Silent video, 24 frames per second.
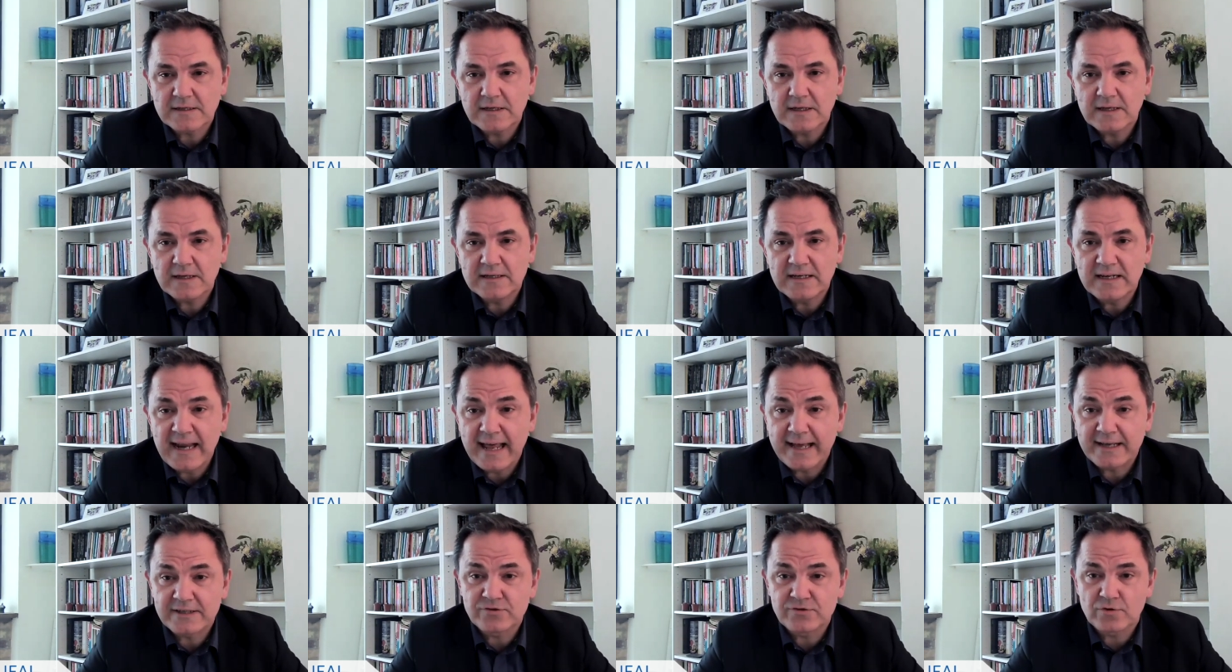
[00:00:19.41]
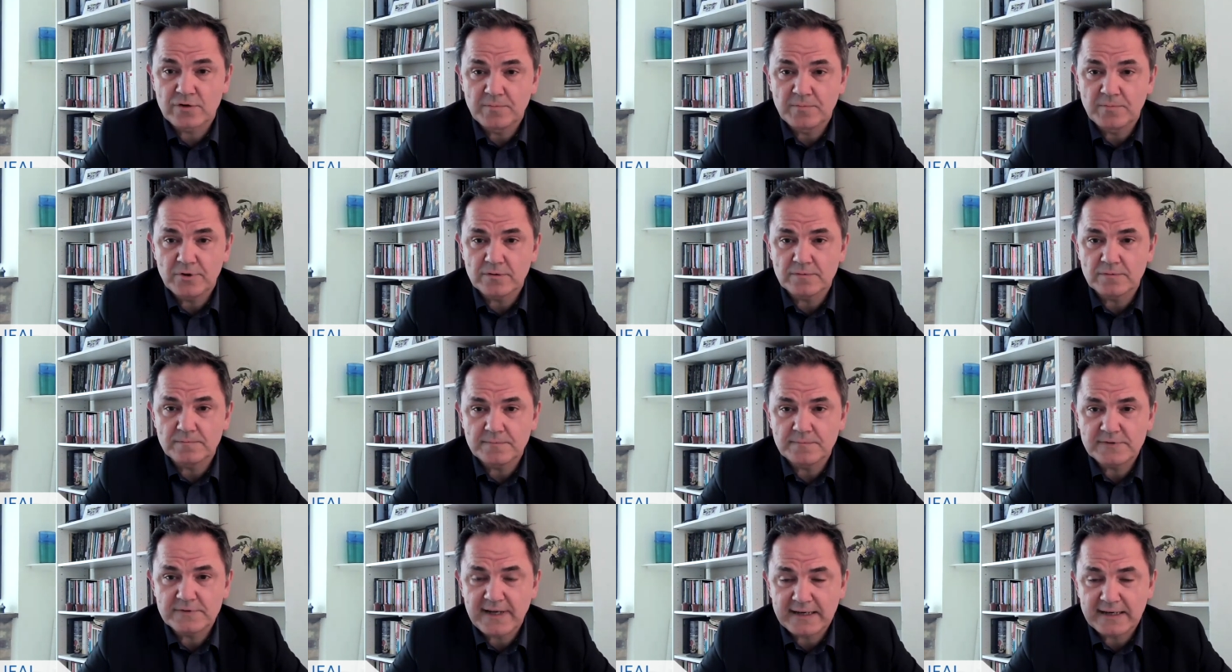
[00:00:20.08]
an inexorable
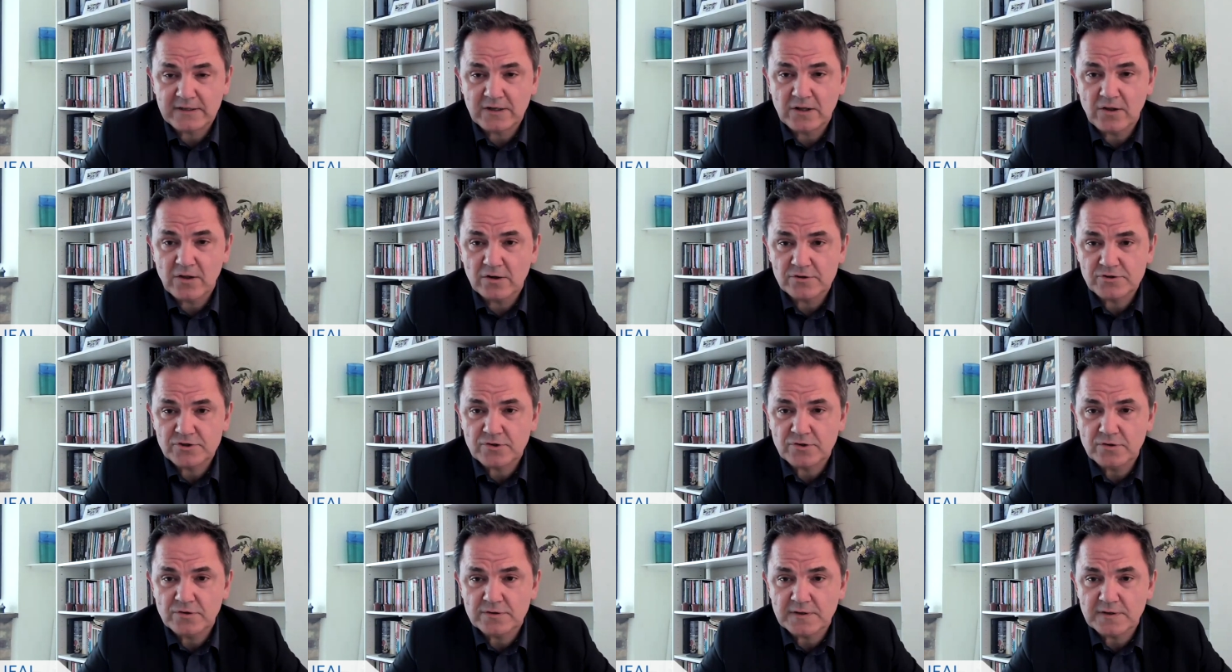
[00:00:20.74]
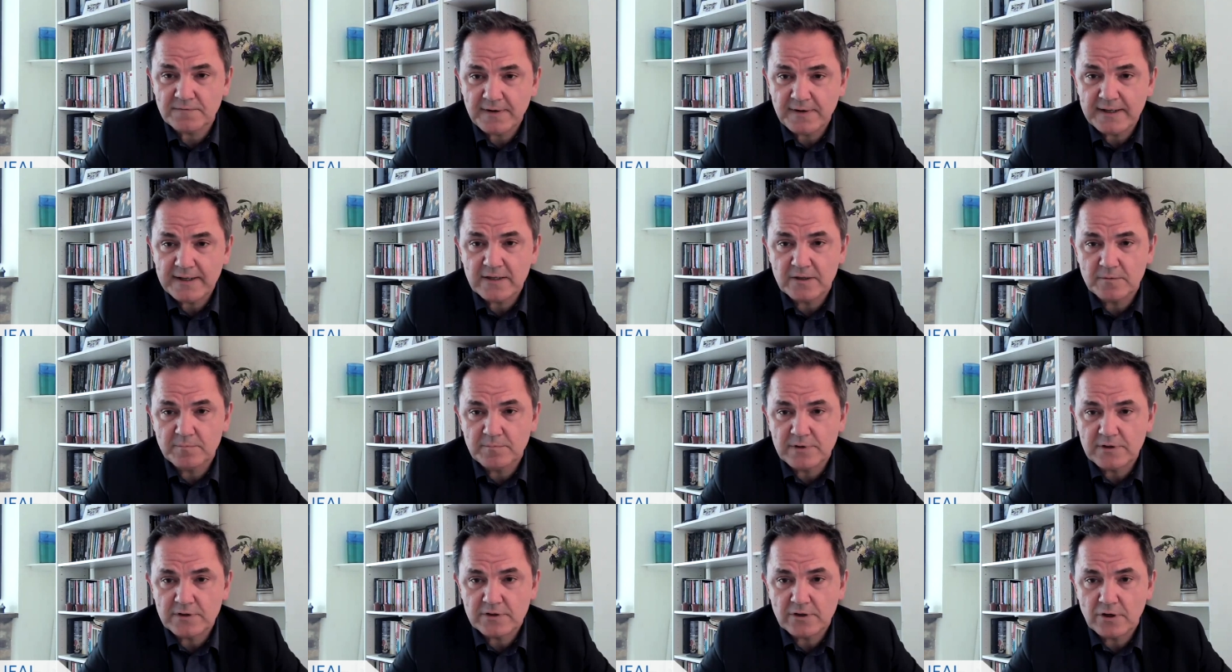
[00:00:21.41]
technological
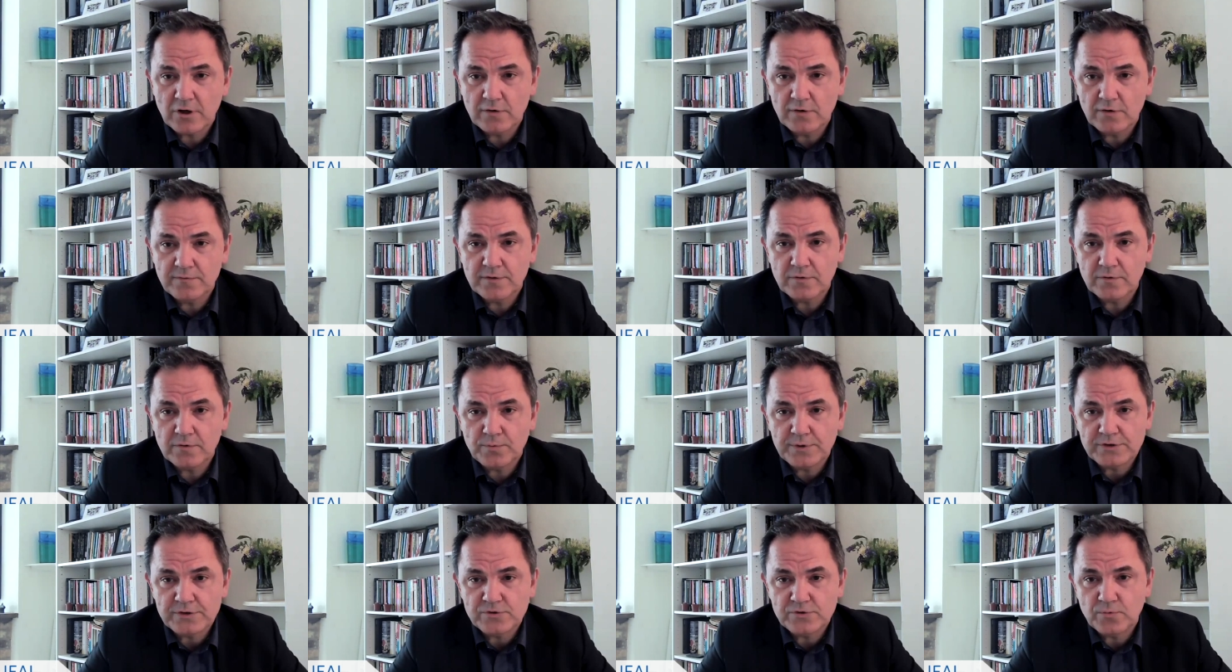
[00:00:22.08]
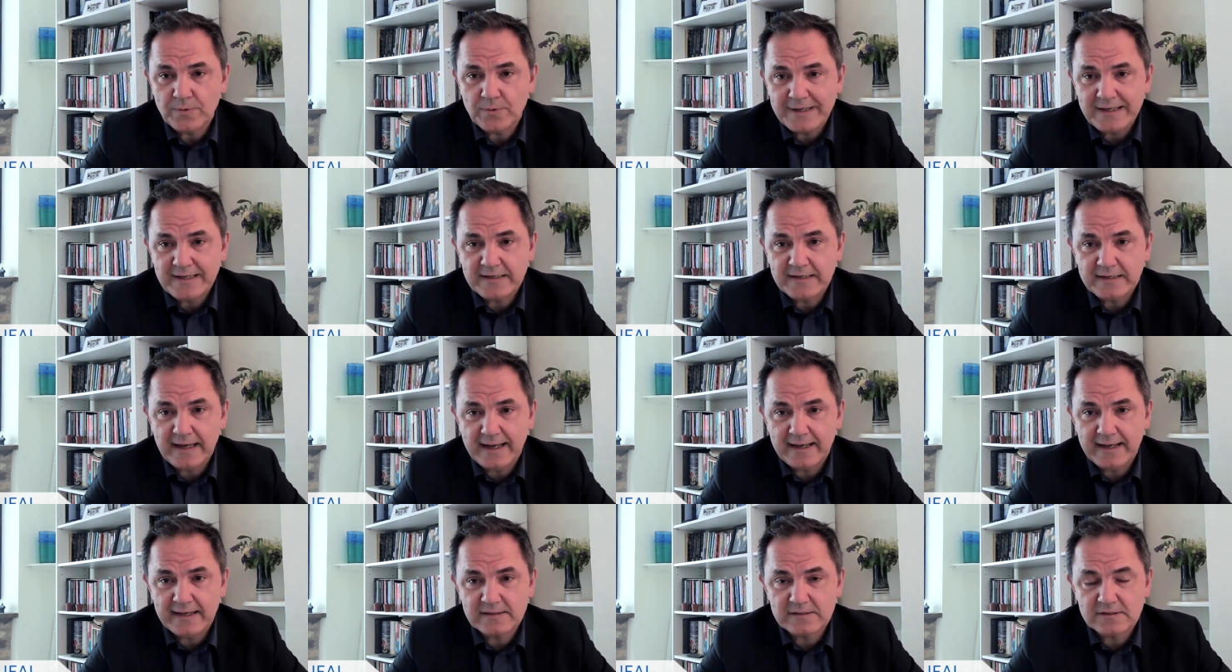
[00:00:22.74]
development over which we
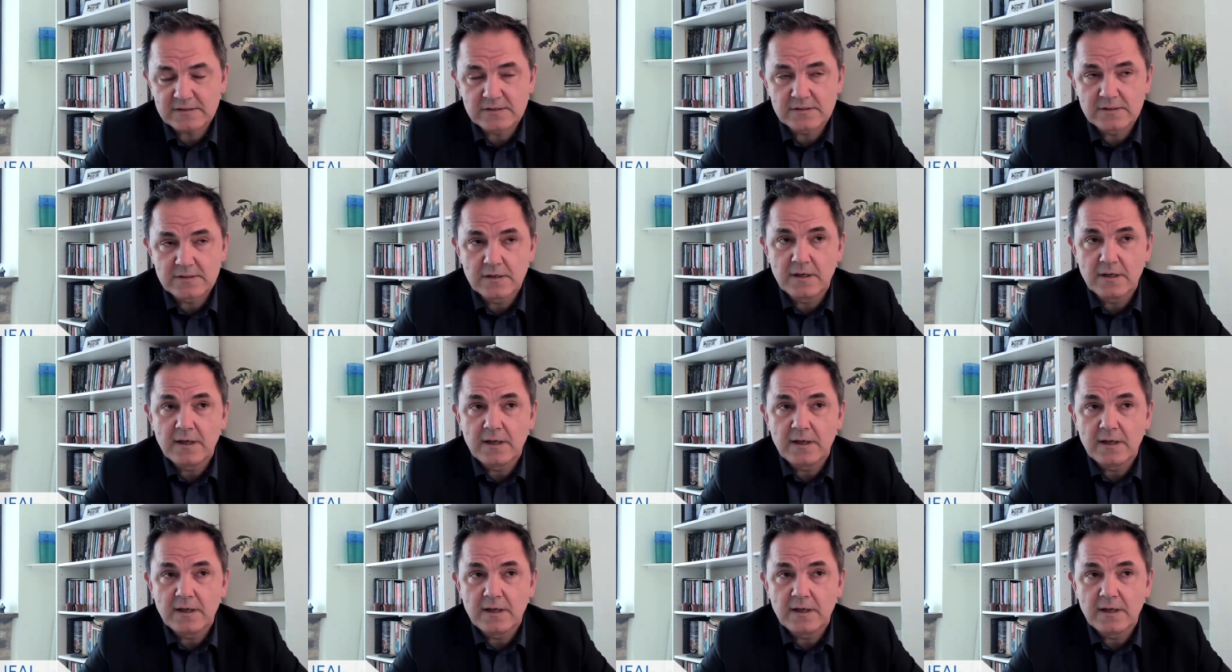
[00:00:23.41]
as